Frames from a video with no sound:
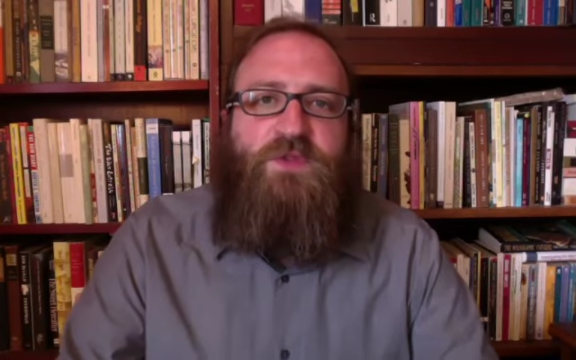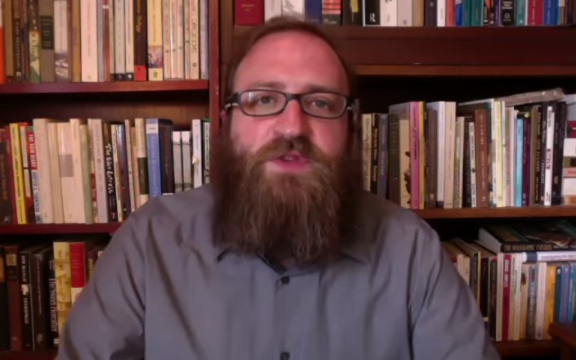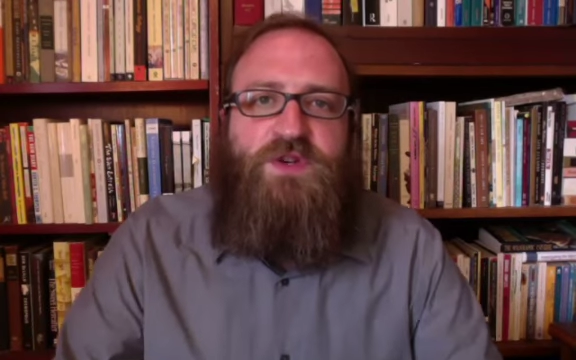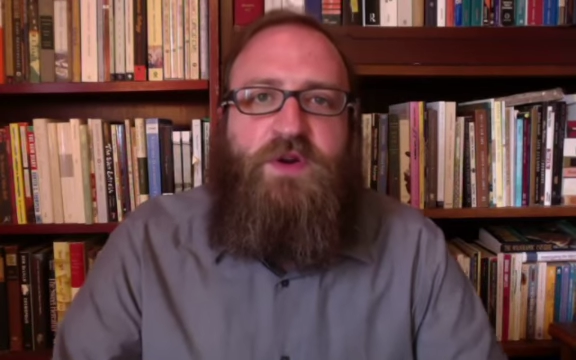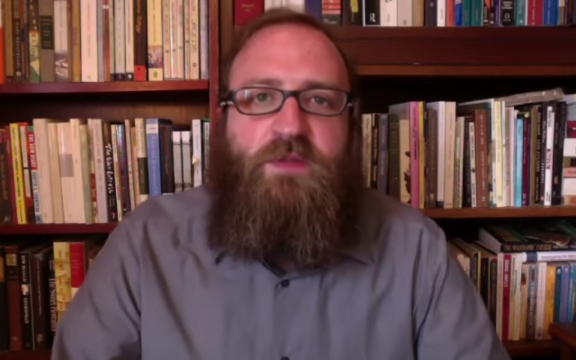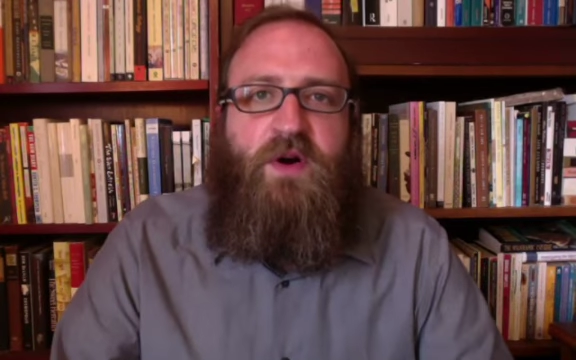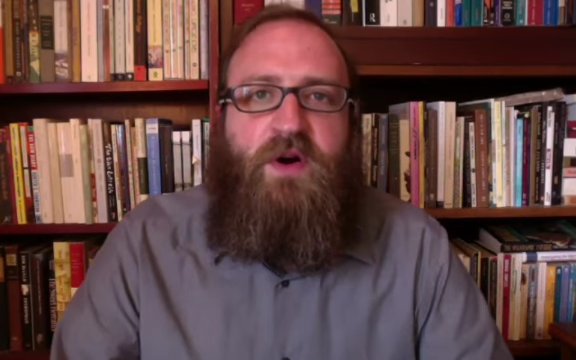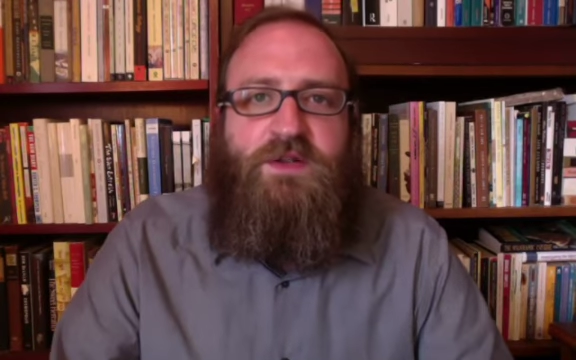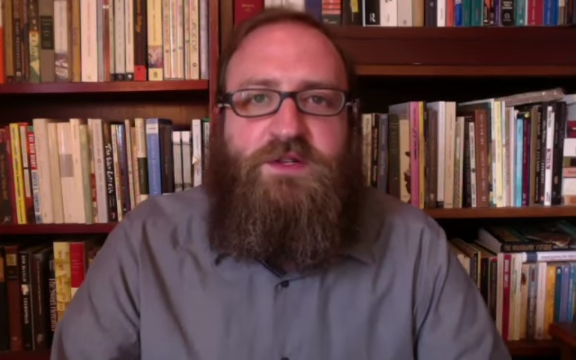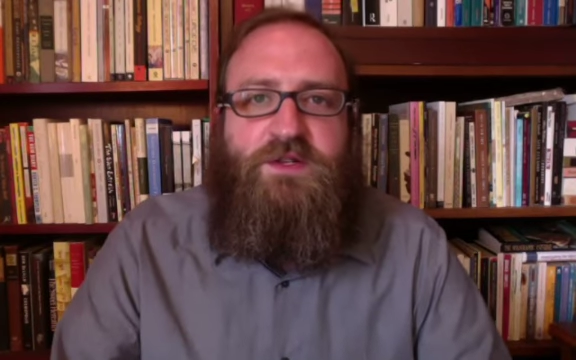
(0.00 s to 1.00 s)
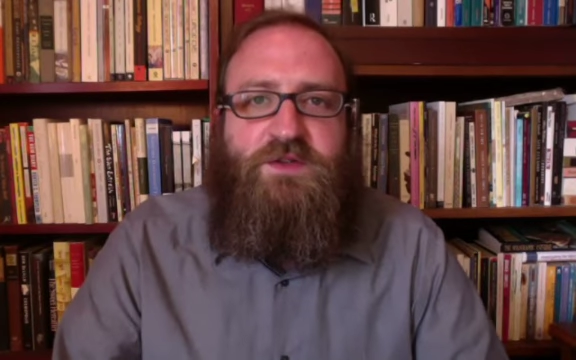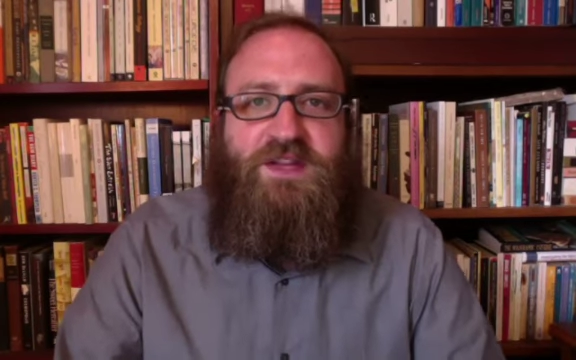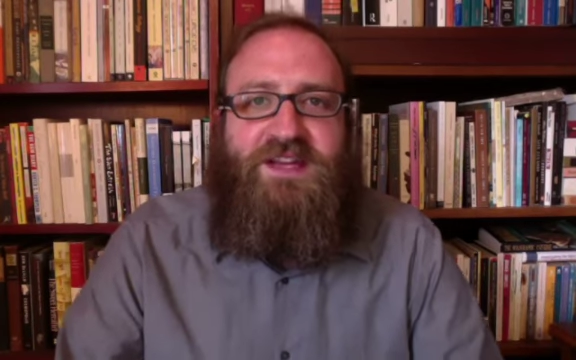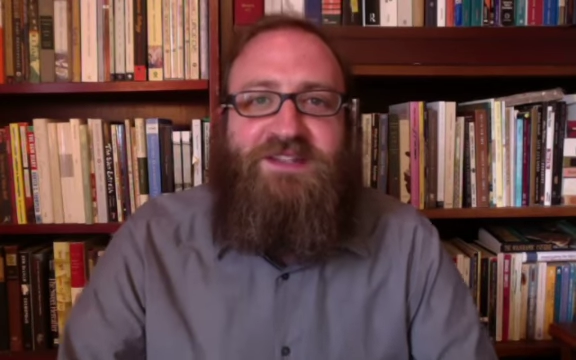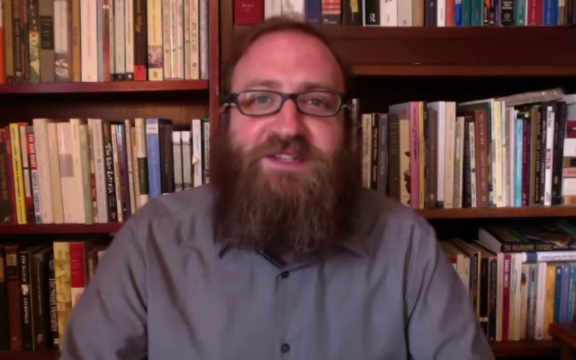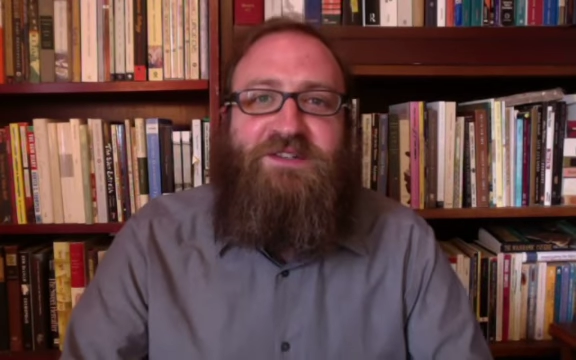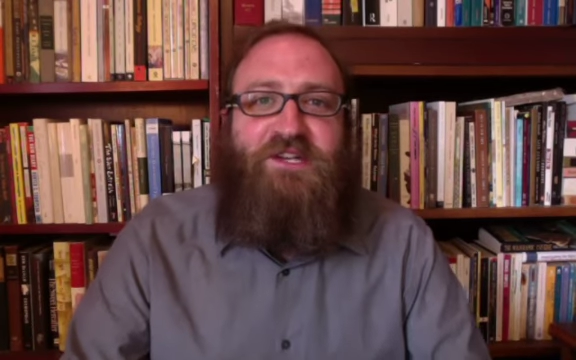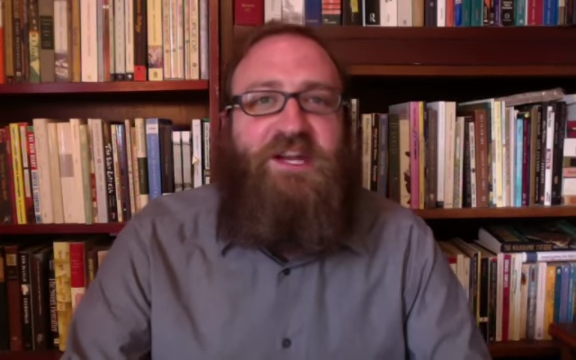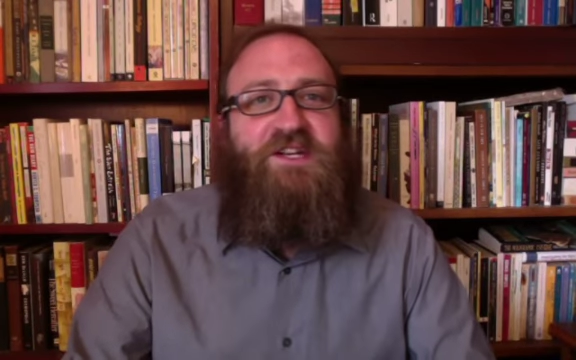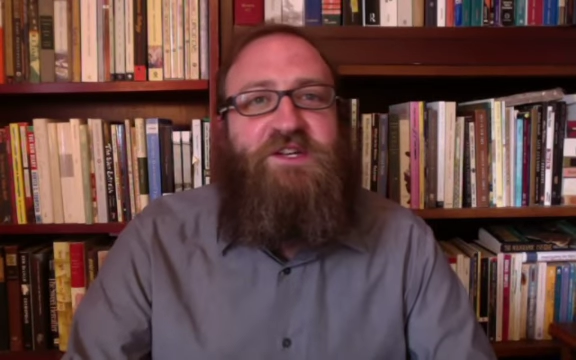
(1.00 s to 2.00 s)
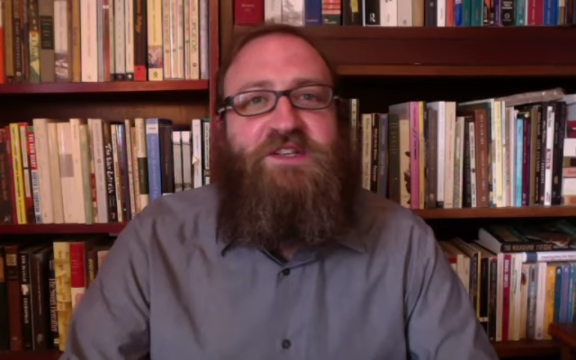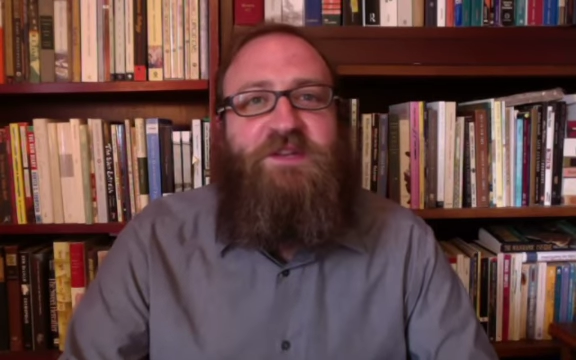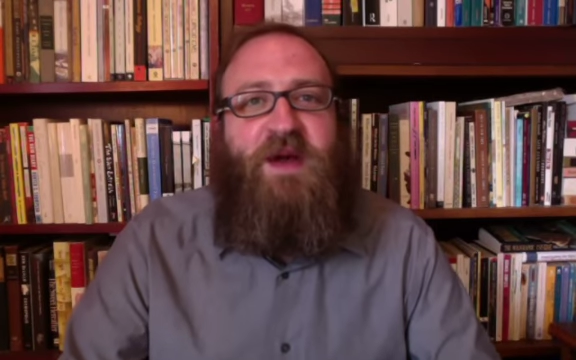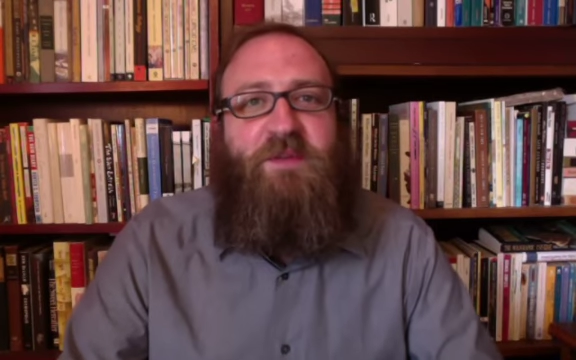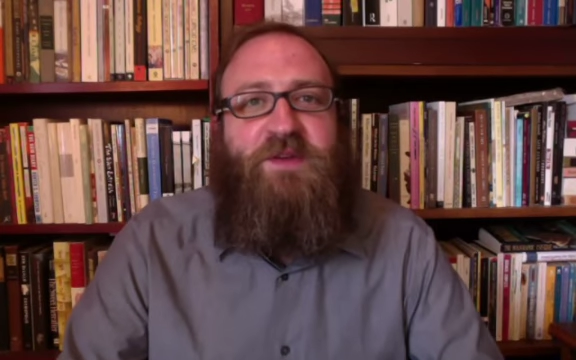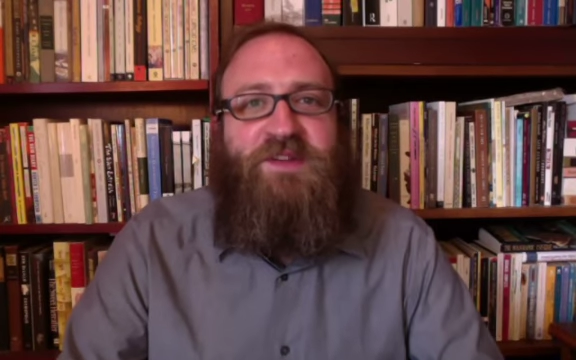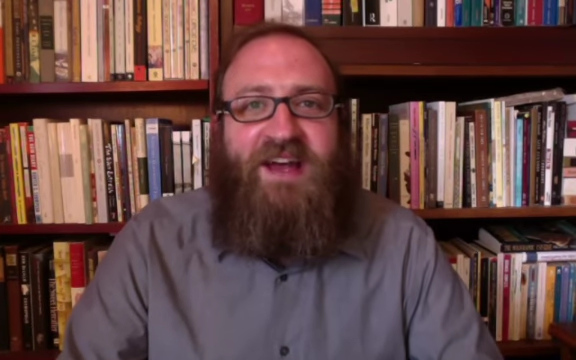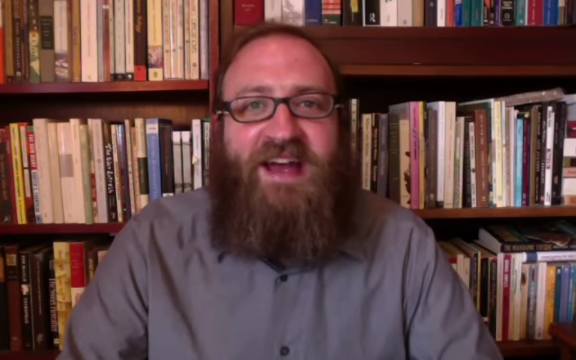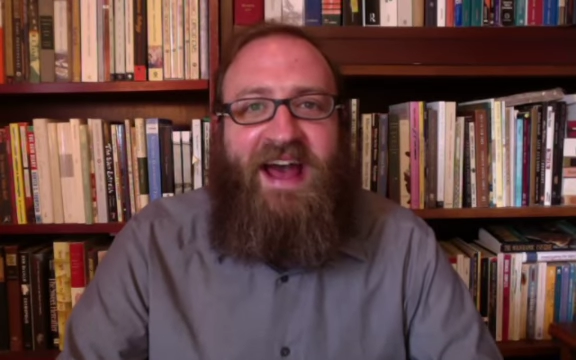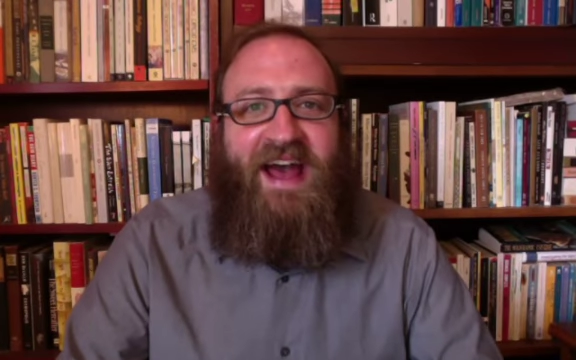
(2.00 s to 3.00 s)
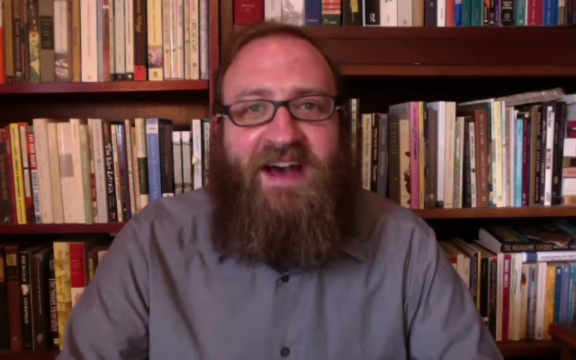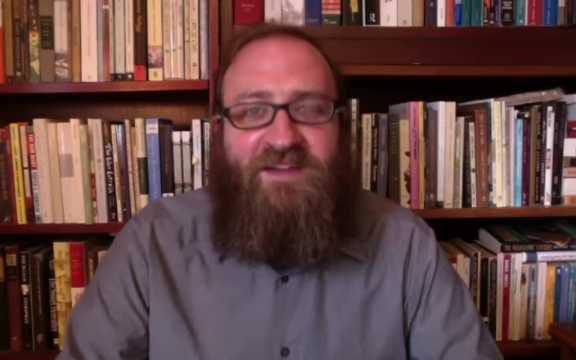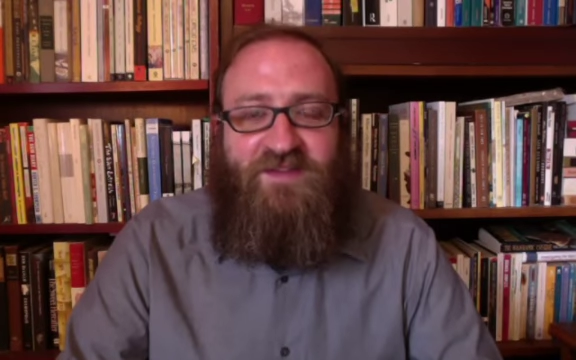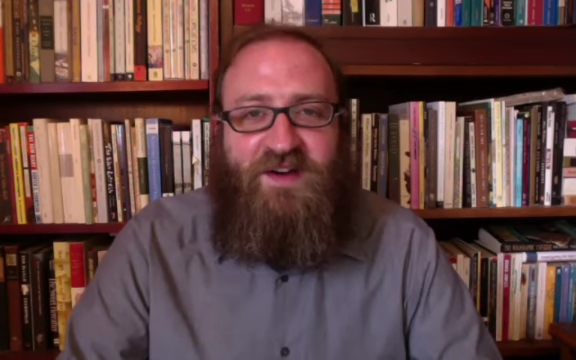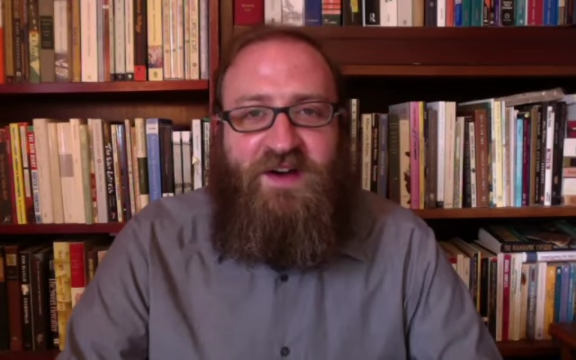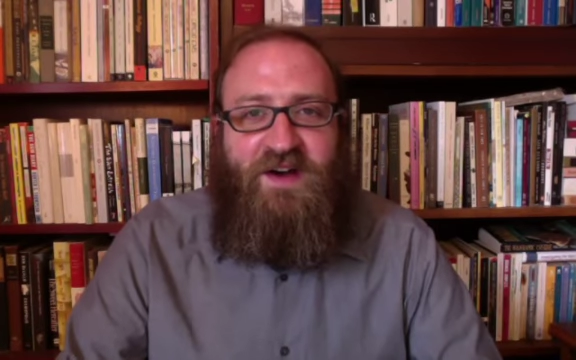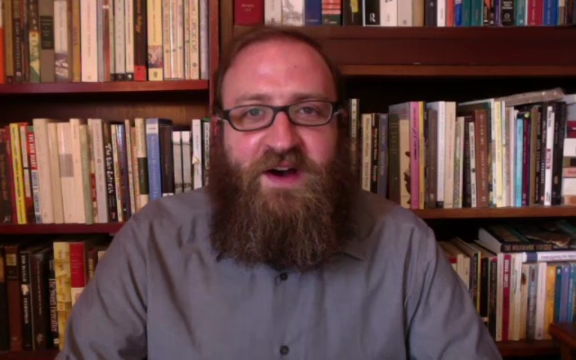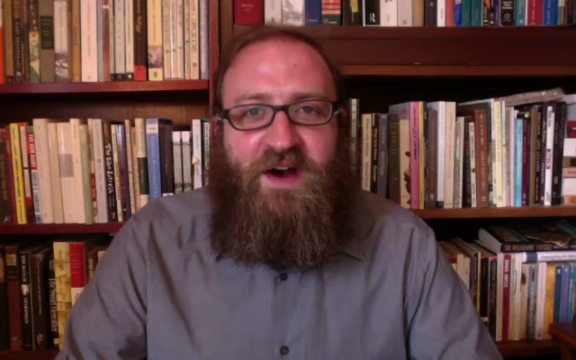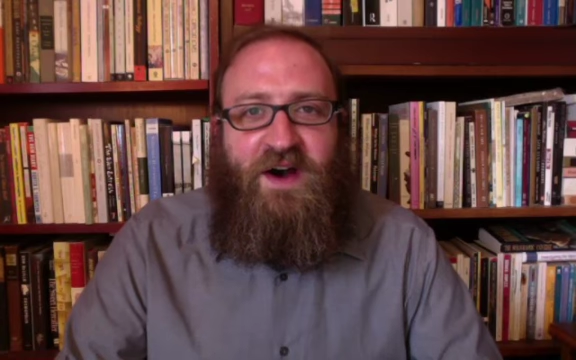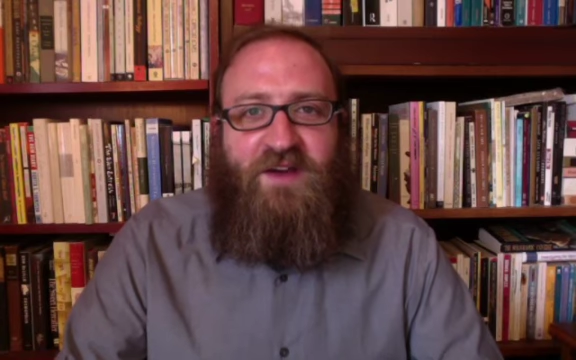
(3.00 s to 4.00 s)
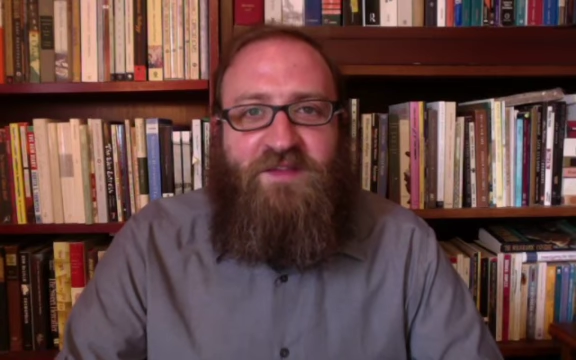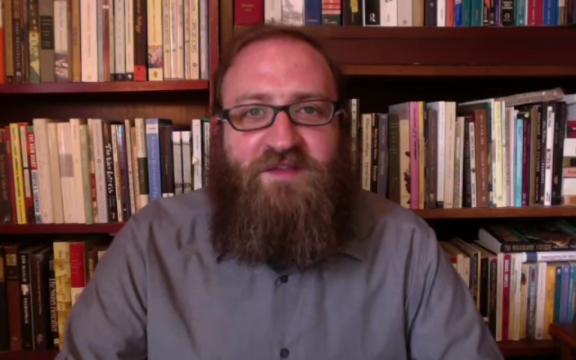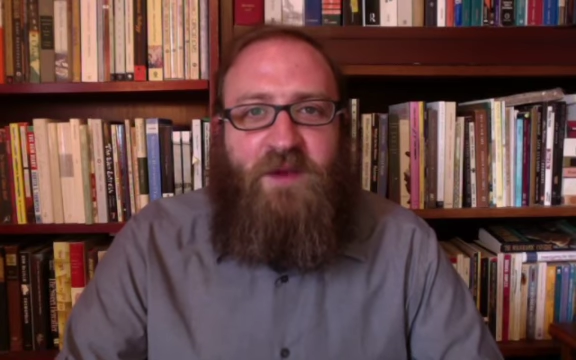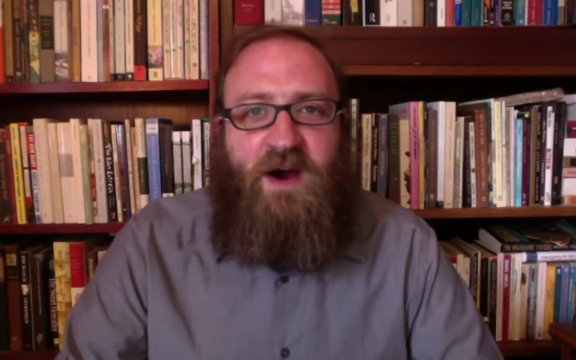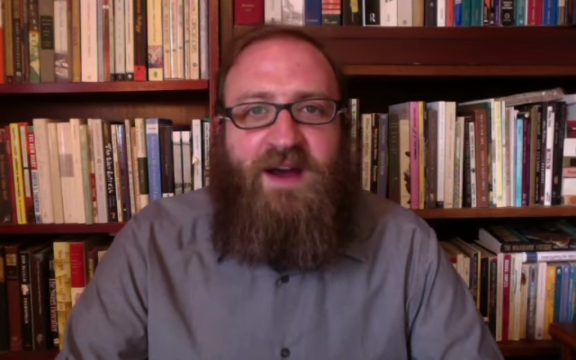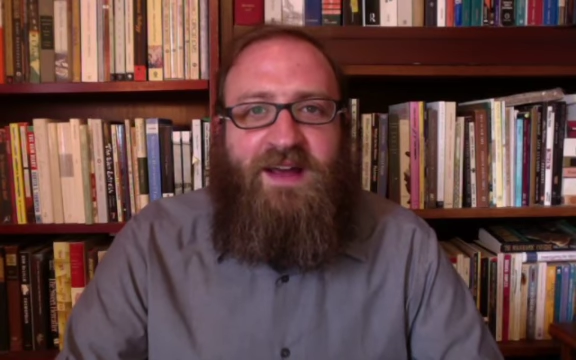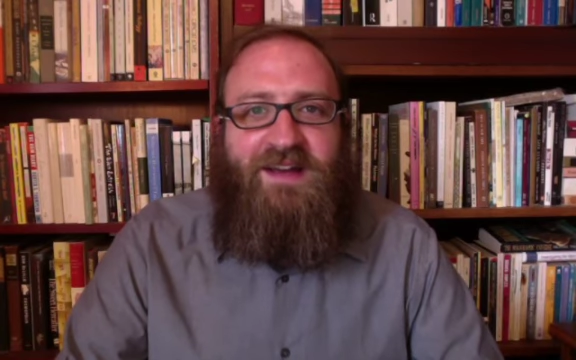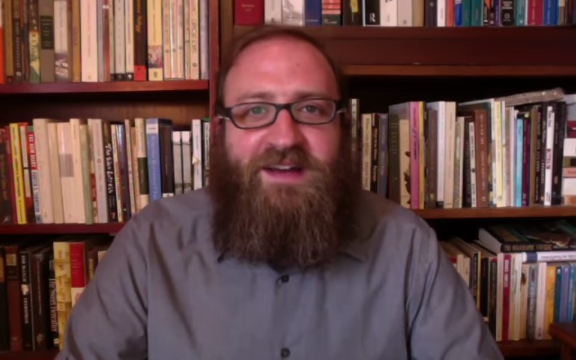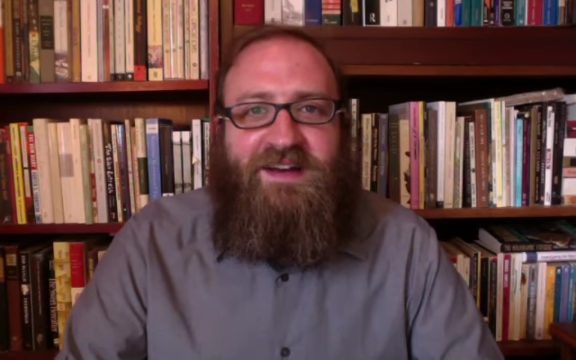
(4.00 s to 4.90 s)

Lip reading: due in part to the associations and memories I have of my